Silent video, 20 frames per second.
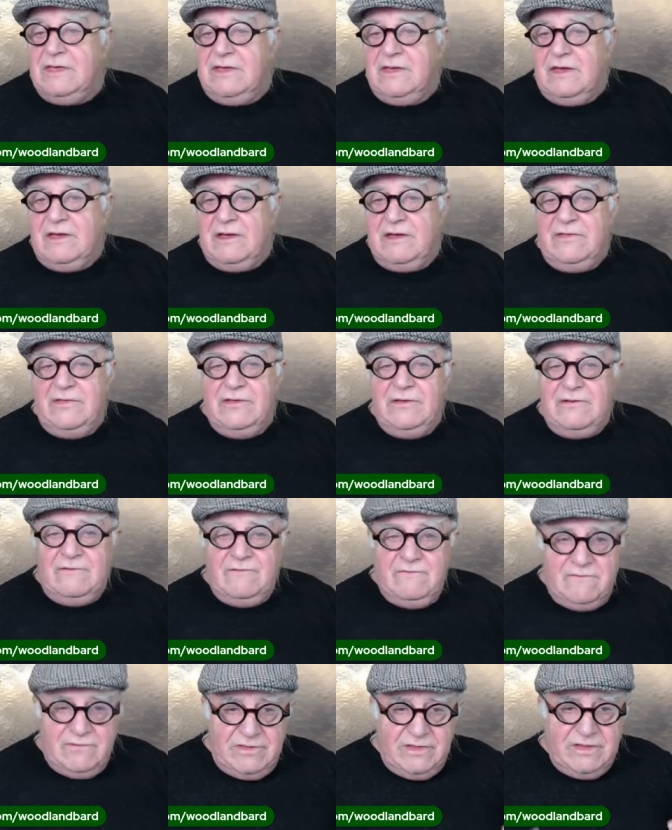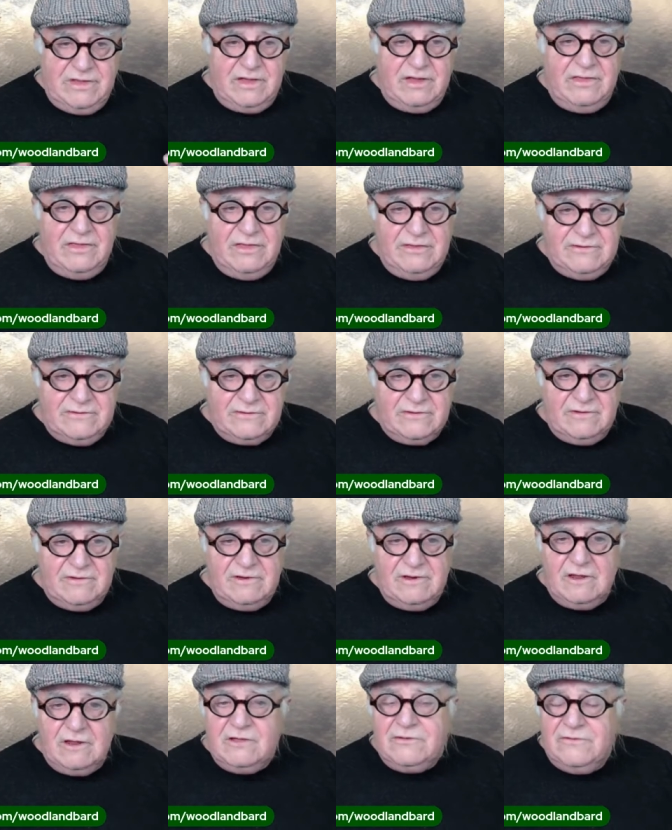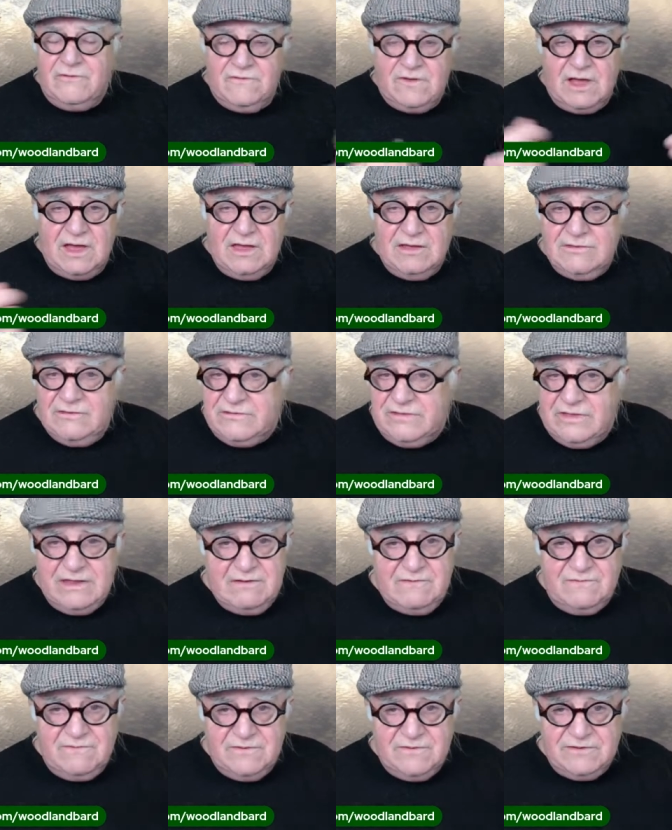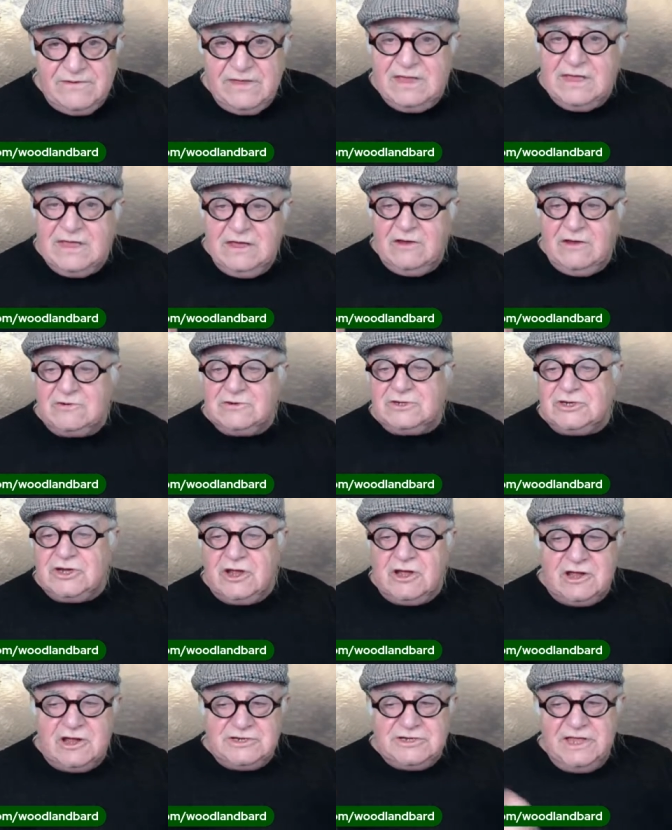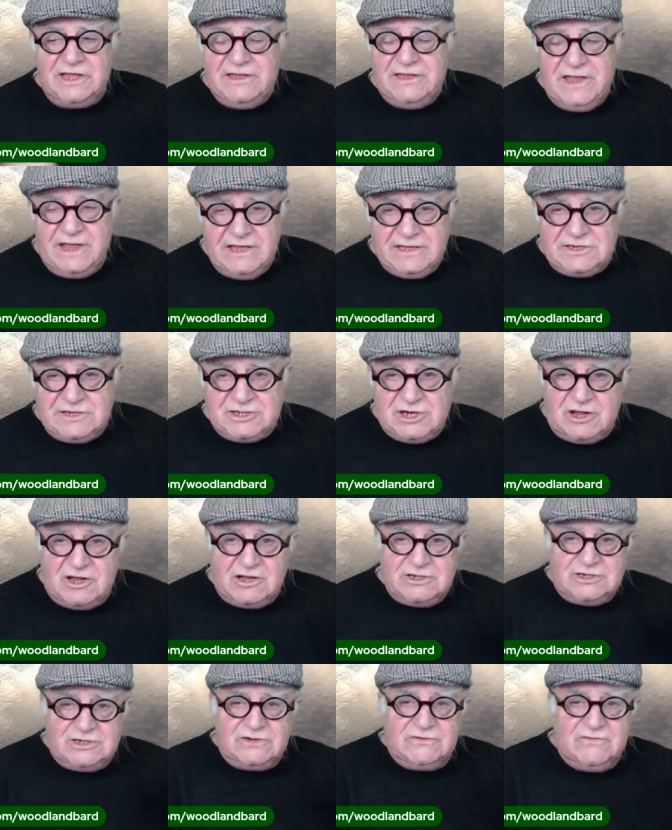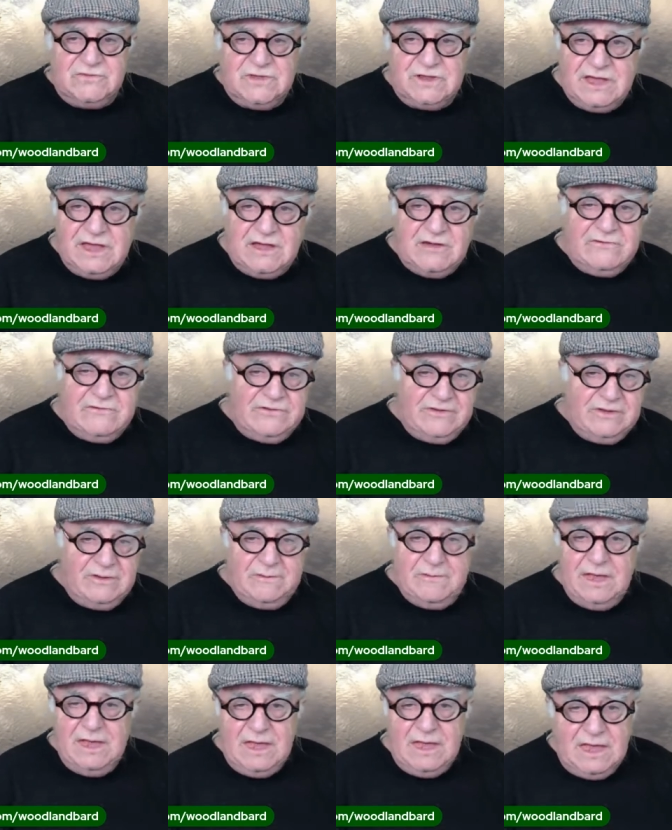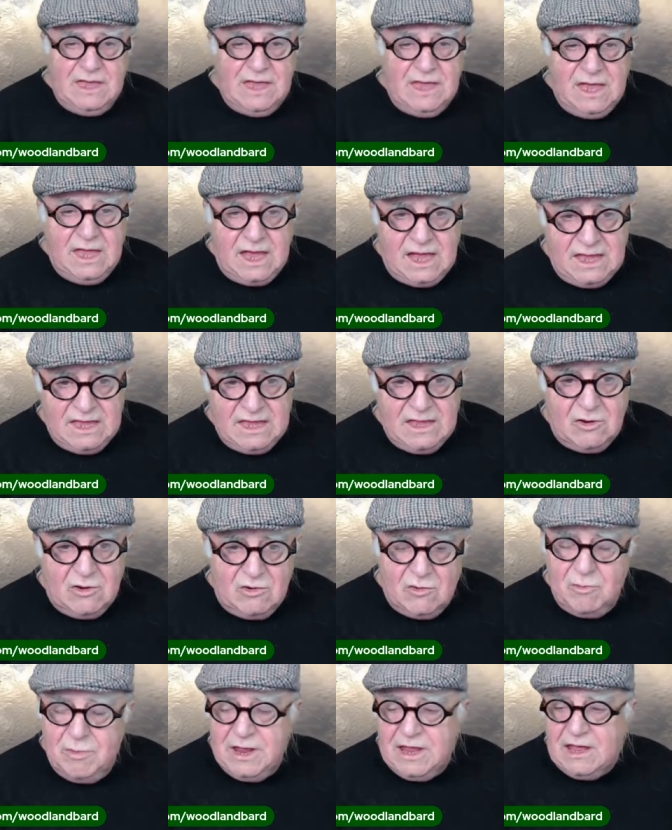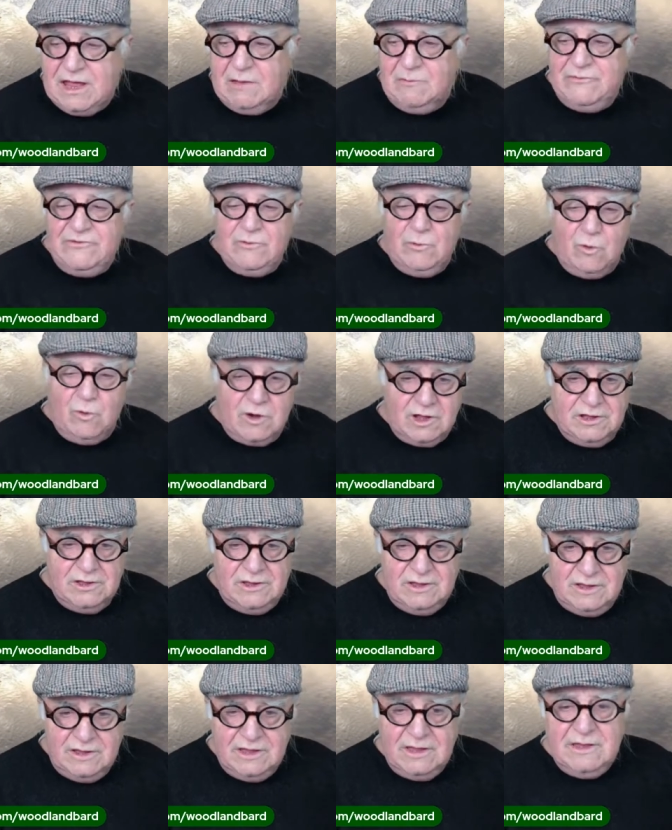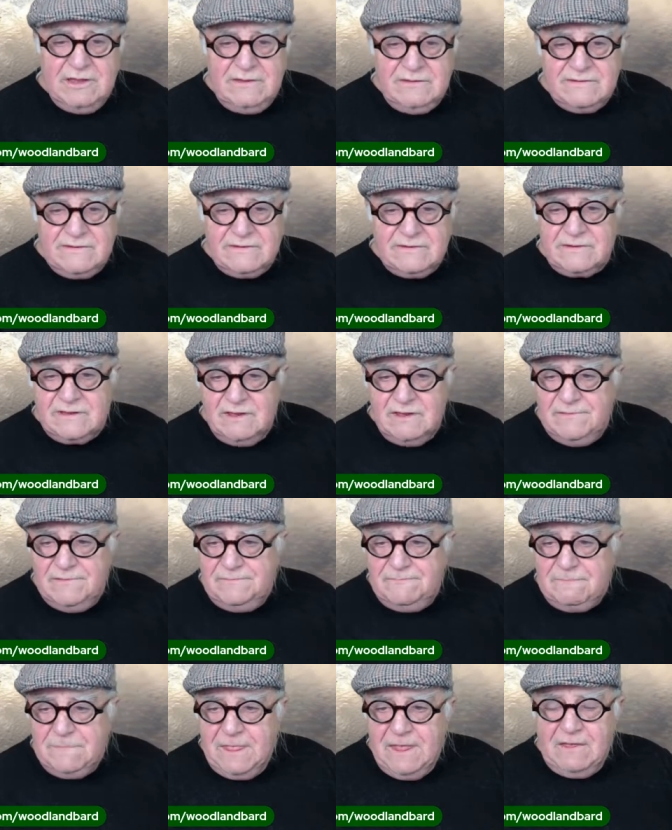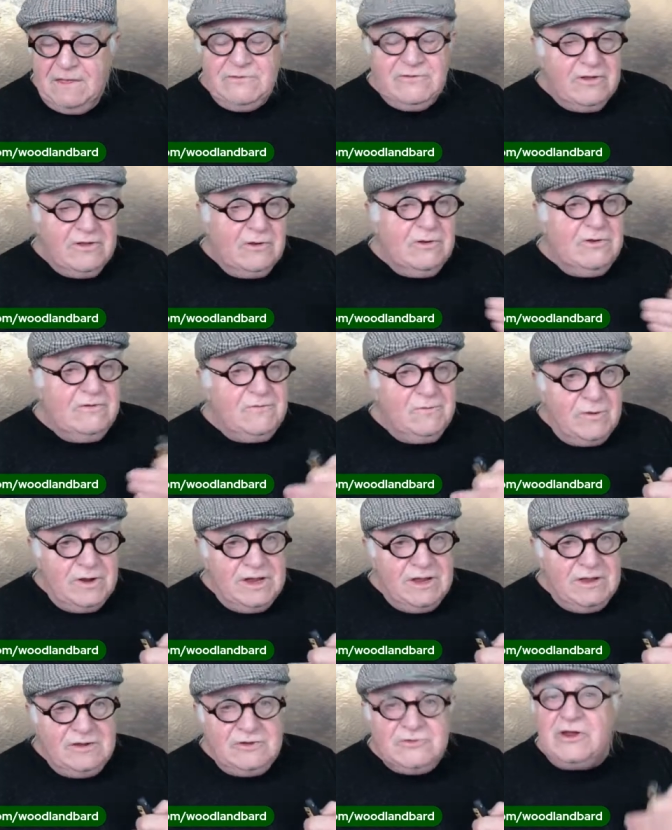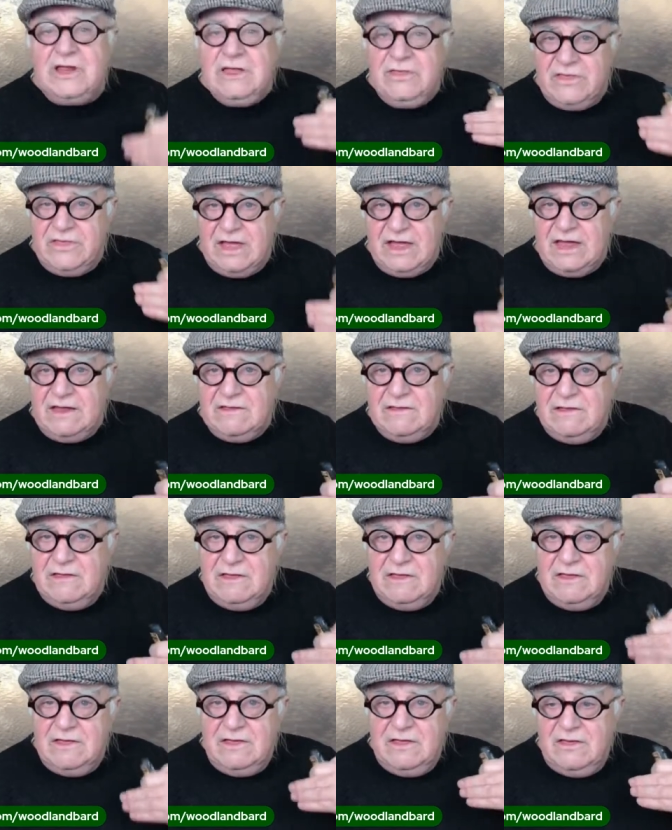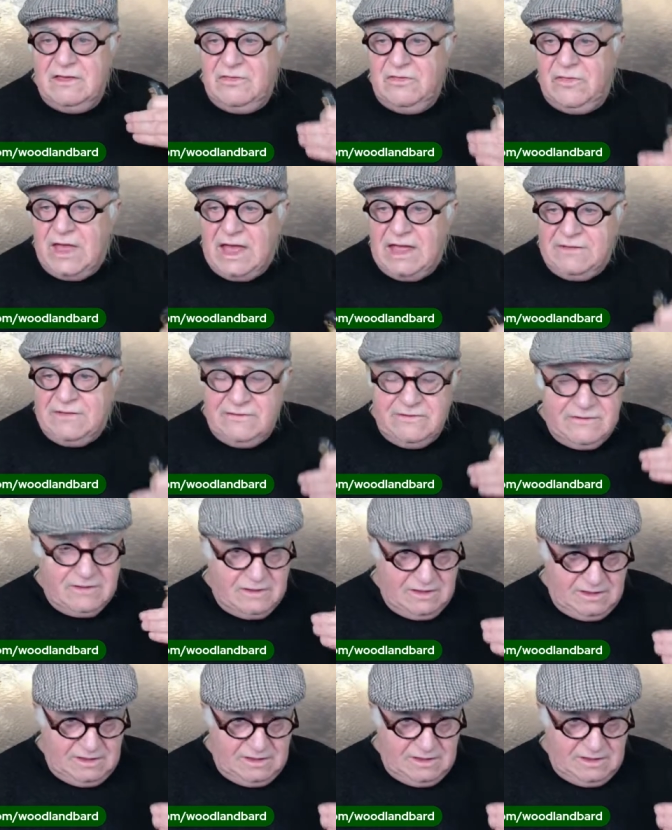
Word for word: uh, there, there, there's a lot of ions there for taking on charge. They take the charge of the calcium, and it all becomes one. And, it's, and so if we drink that, that